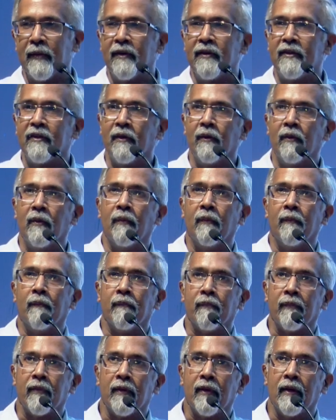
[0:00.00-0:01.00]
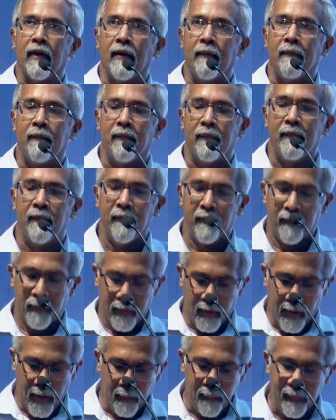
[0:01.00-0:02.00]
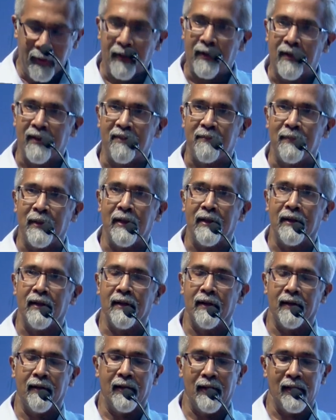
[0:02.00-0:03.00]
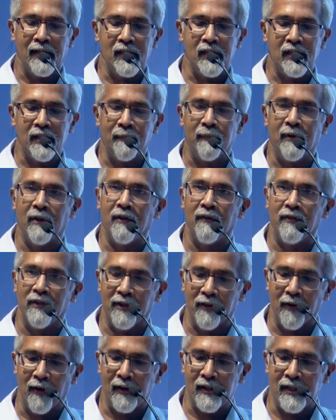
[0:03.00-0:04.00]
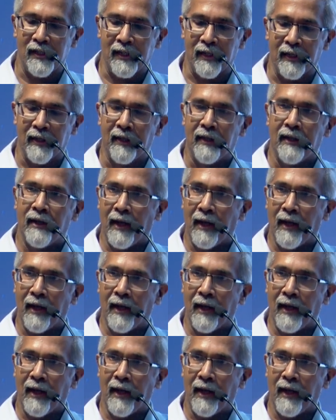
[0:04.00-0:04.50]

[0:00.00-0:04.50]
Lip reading: So, our work has been in relationship to the physiology